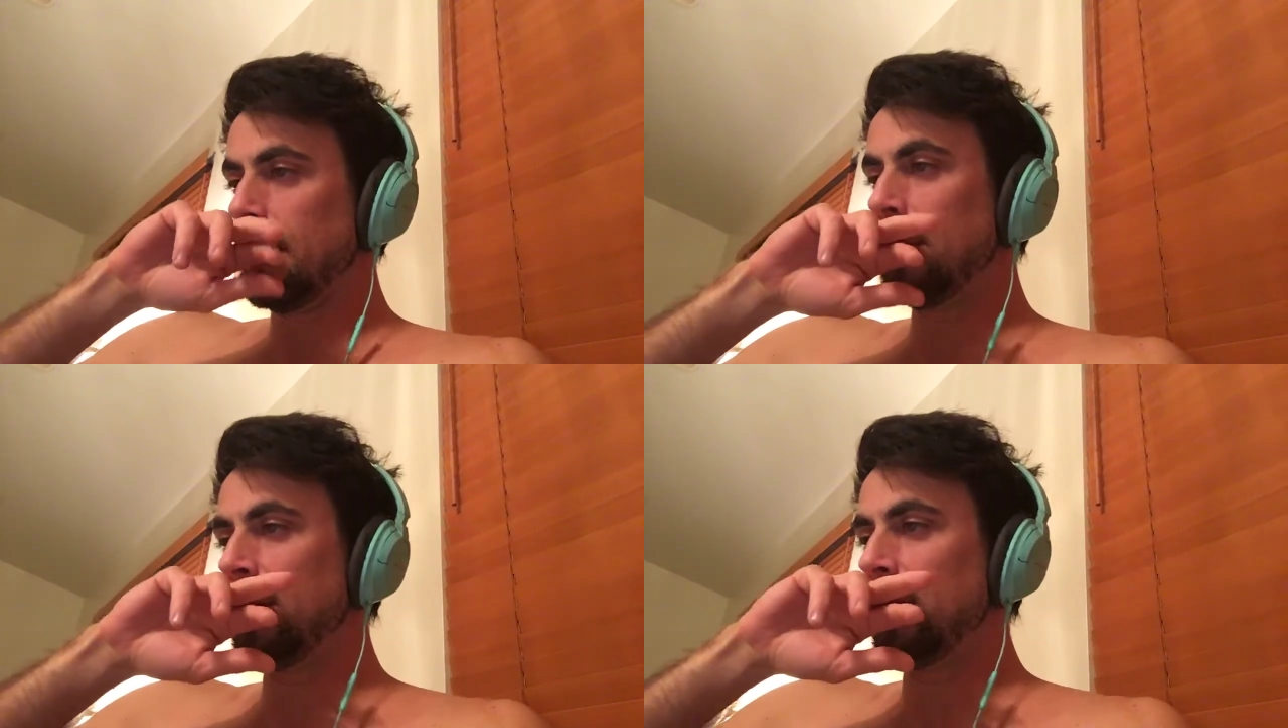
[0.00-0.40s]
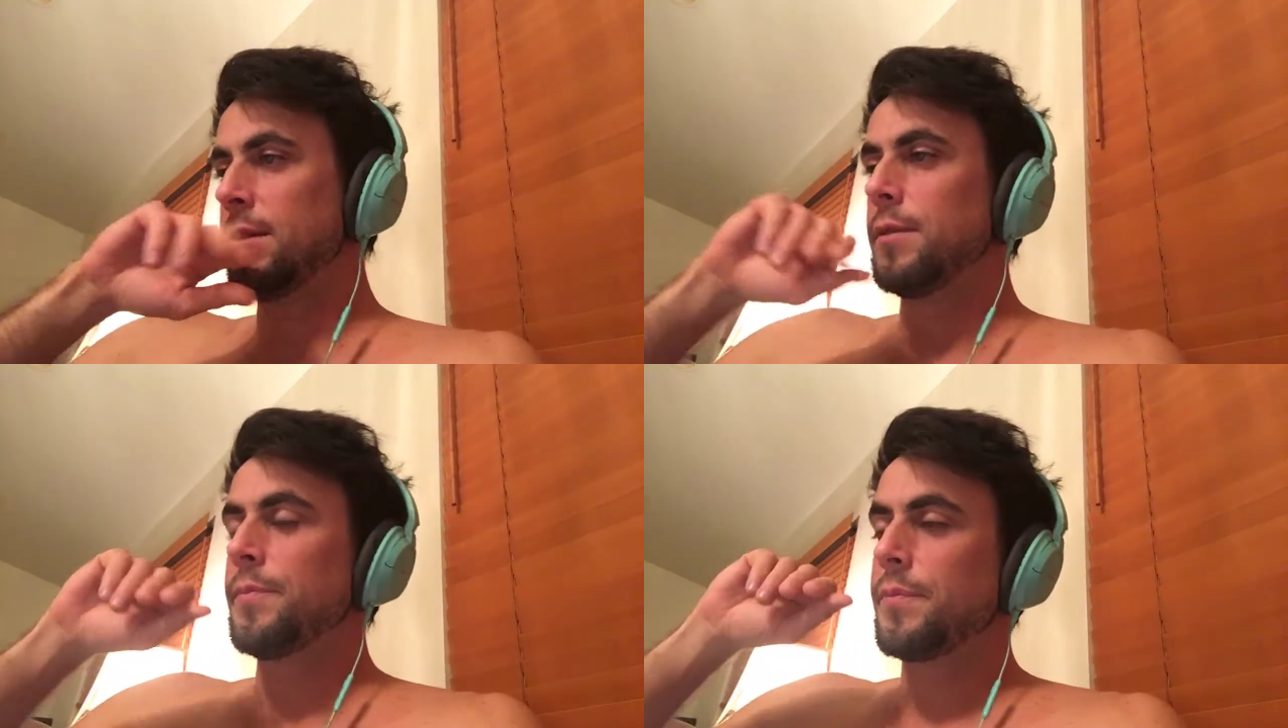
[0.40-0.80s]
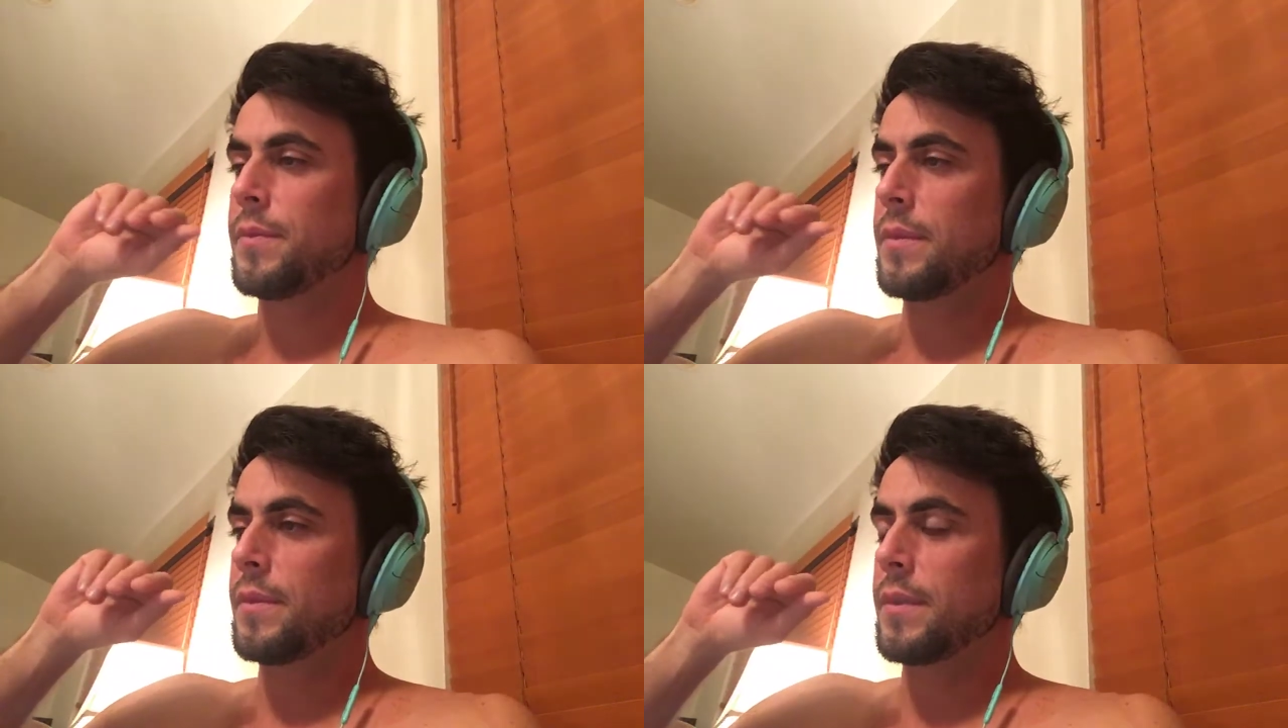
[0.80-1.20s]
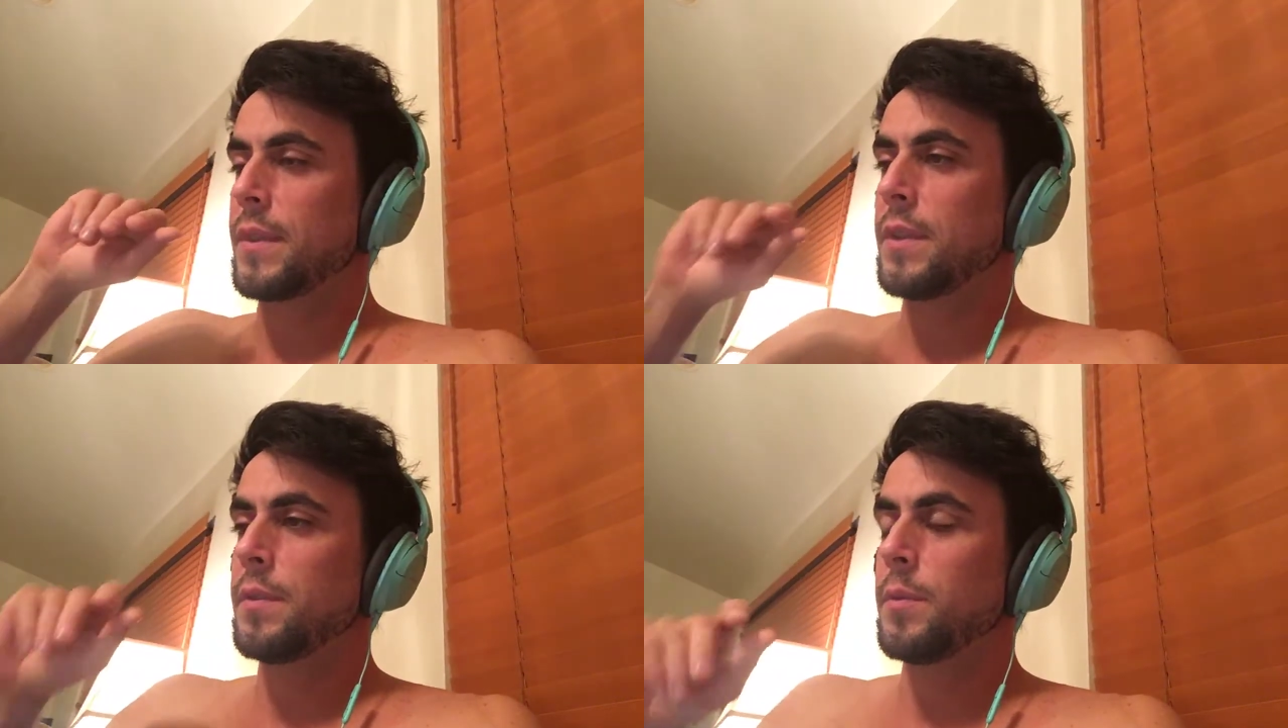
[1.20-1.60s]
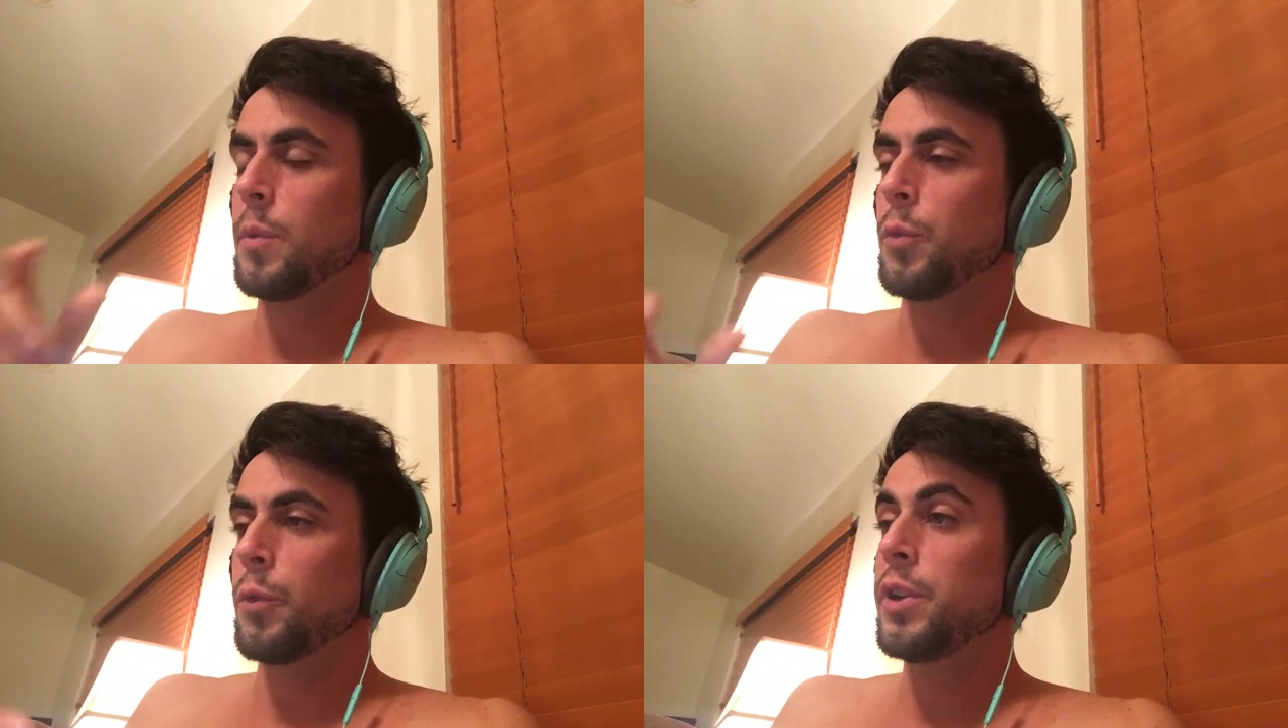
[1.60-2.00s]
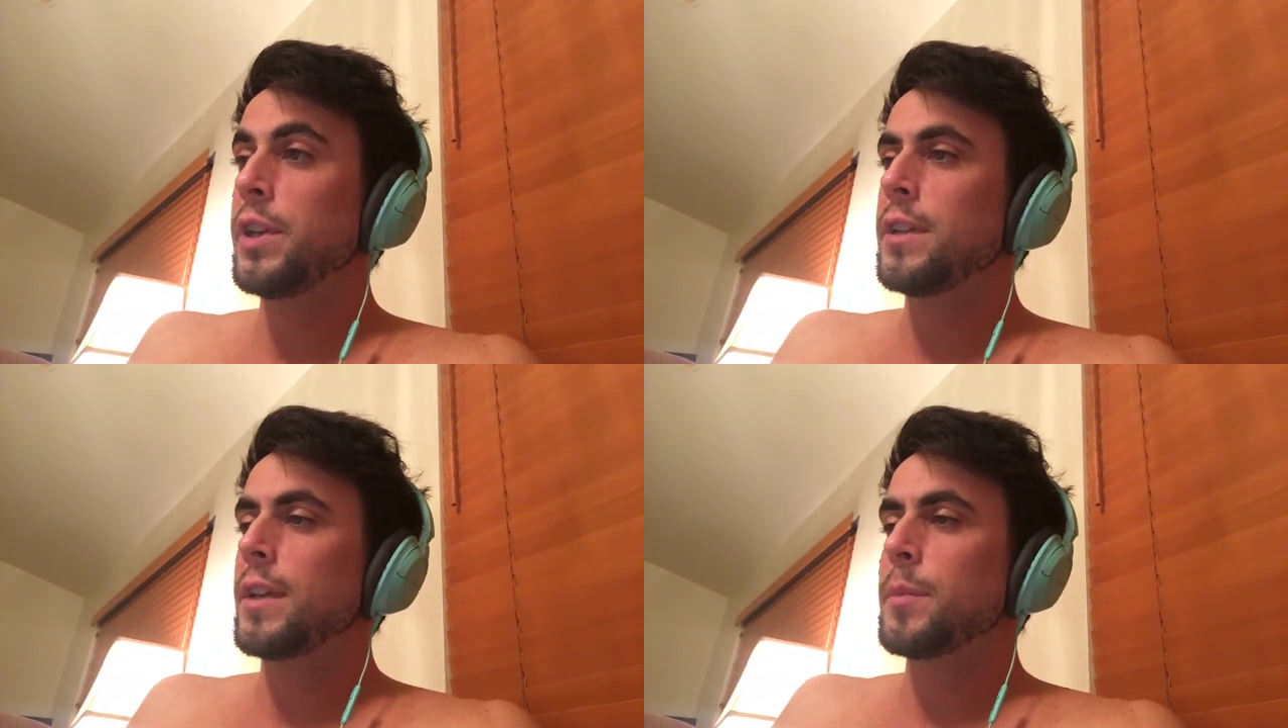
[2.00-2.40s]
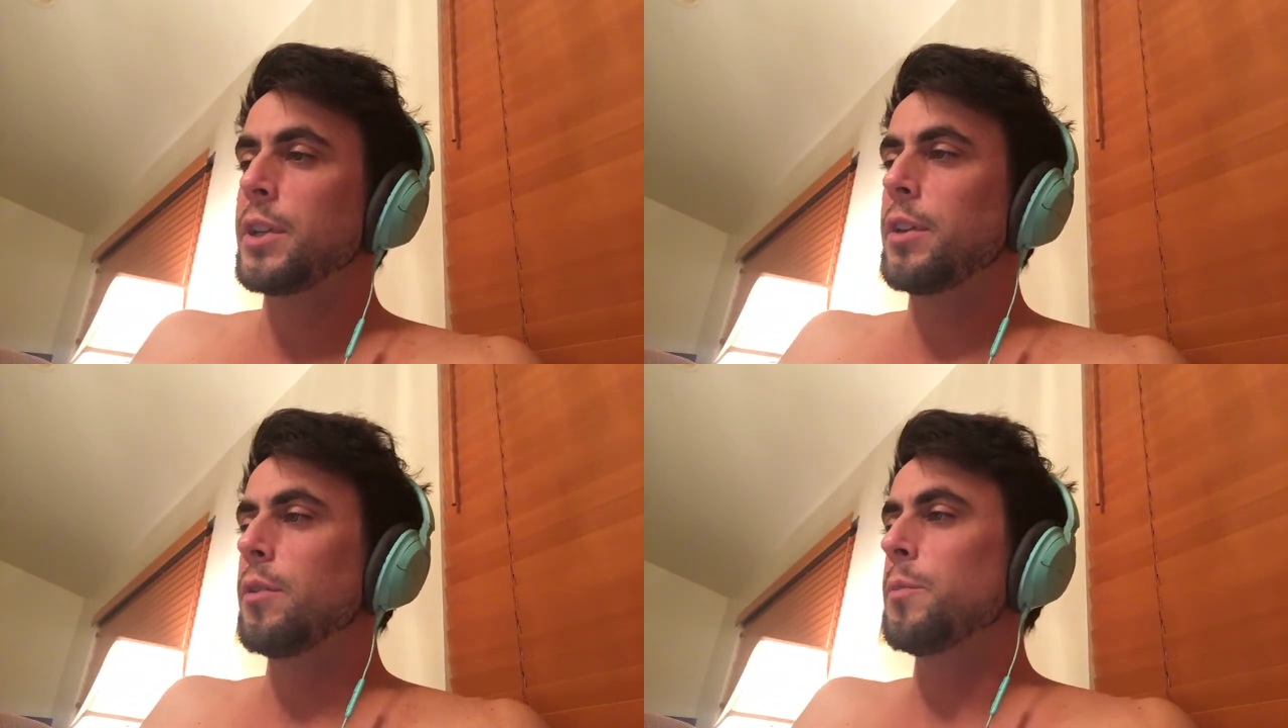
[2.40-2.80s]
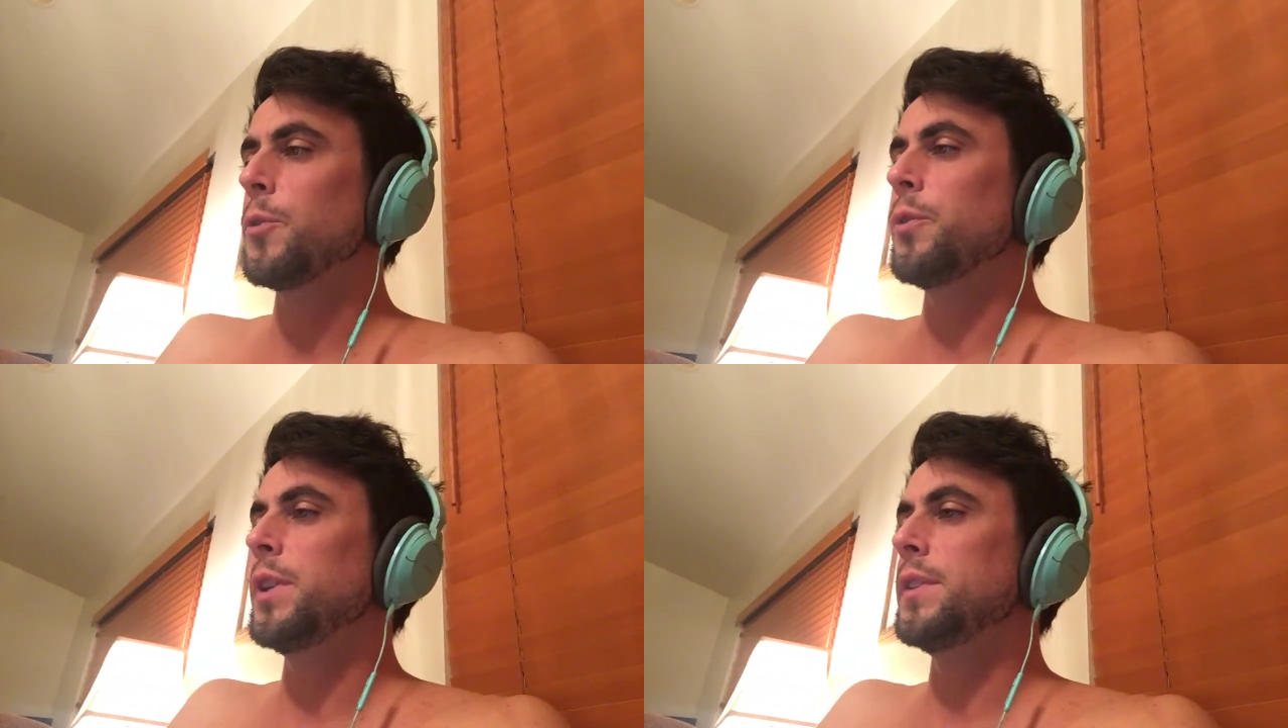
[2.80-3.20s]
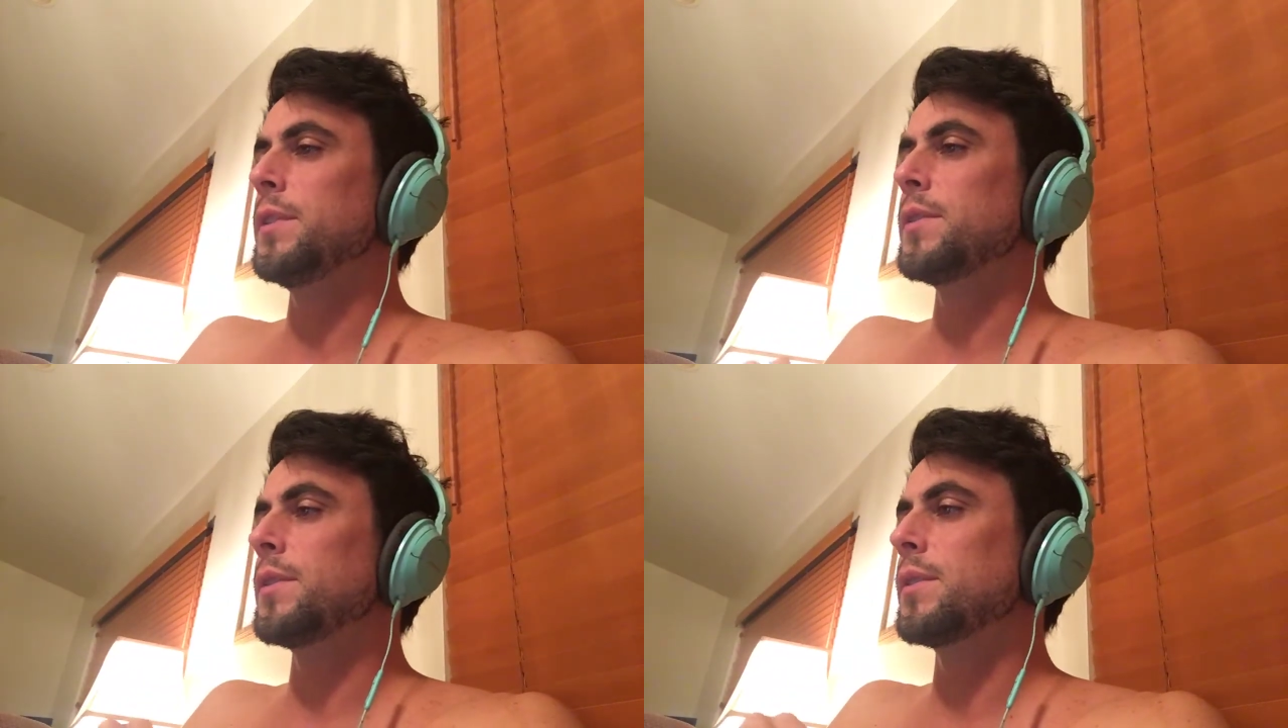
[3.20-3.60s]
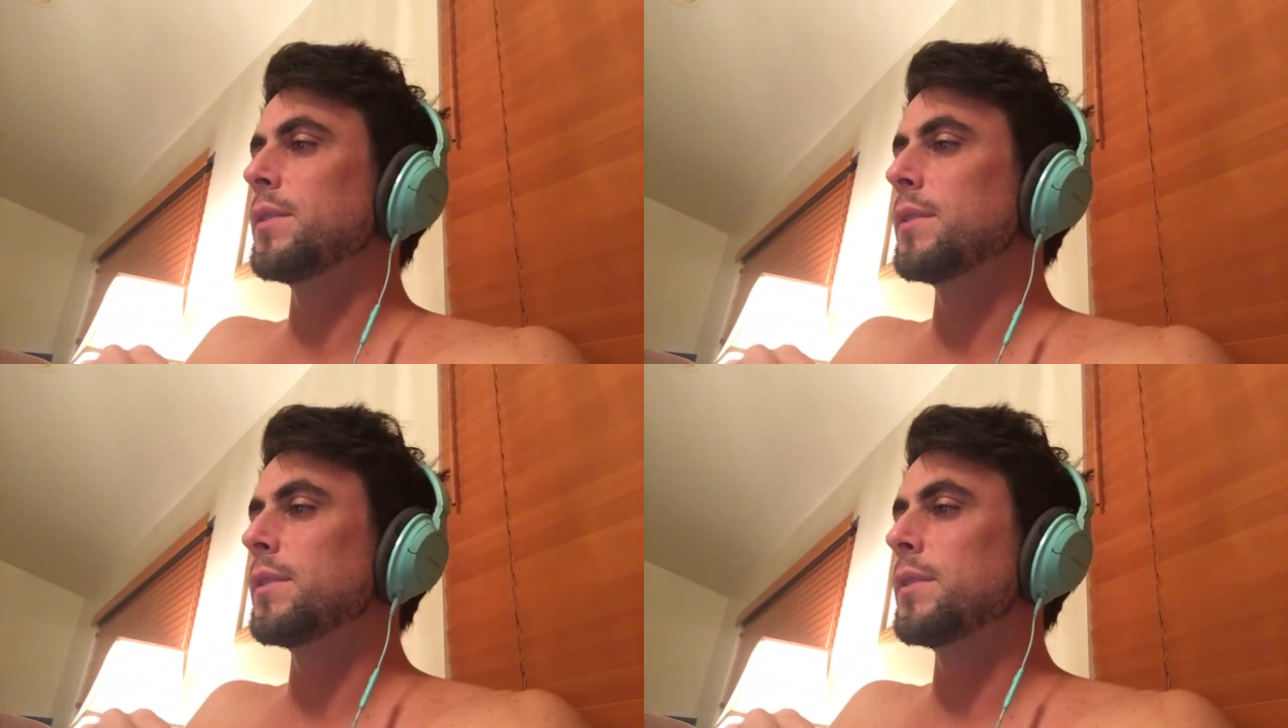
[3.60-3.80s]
The Marine, I'm going to go with Marines